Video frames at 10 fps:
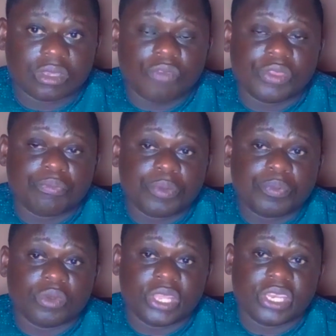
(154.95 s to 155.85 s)
of the
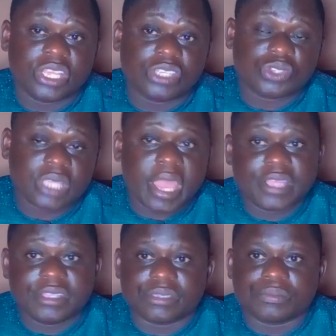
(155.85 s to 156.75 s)
people in the
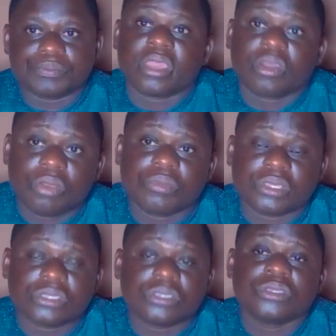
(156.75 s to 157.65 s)
society.
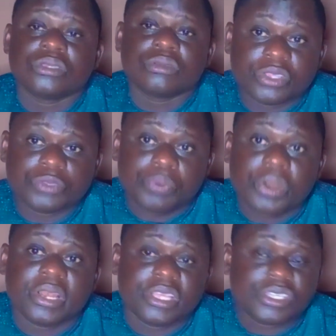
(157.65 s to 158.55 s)
Economics is
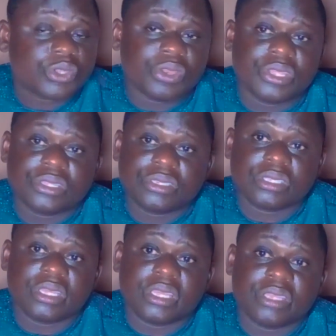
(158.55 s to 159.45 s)
broadly studied
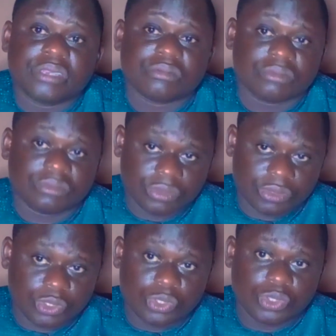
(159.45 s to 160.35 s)
in
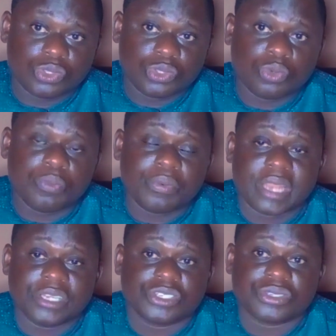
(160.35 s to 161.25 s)
two
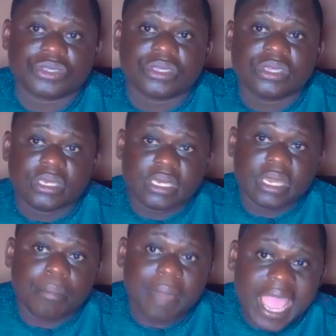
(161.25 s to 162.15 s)
branches,
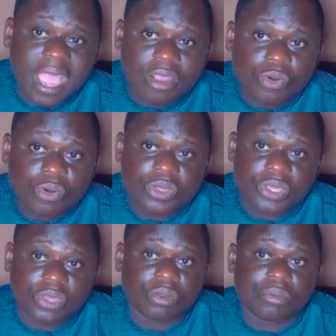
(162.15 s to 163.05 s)
the
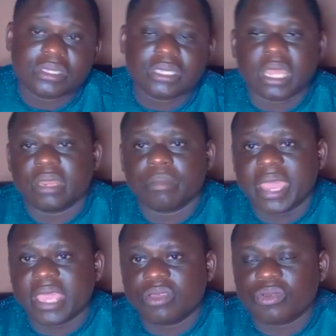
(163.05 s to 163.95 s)
macroeconomics and the
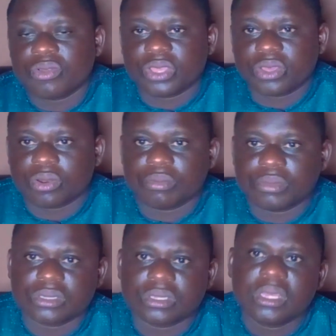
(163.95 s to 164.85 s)

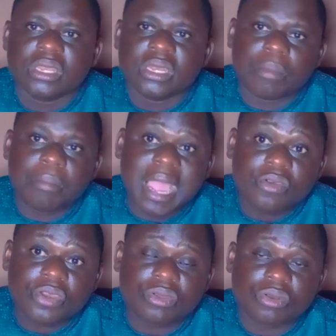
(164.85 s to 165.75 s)
microeconomics. The
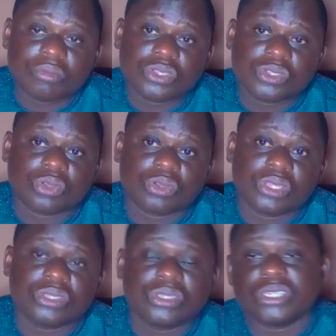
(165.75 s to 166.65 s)
macroeconomics
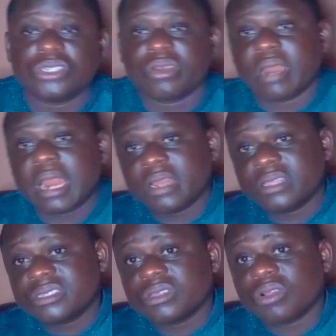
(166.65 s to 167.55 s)
studies the
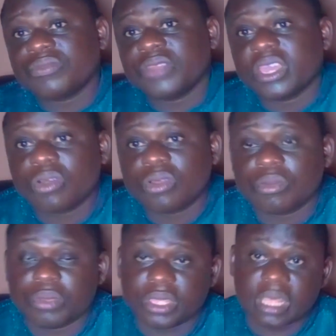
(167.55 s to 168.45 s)
generality of the
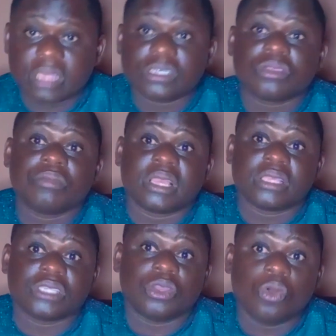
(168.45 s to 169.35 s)
economy, that is, the economy
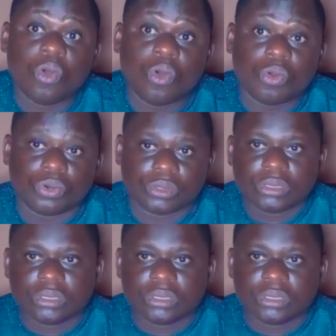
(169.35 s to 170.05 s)
as a whole.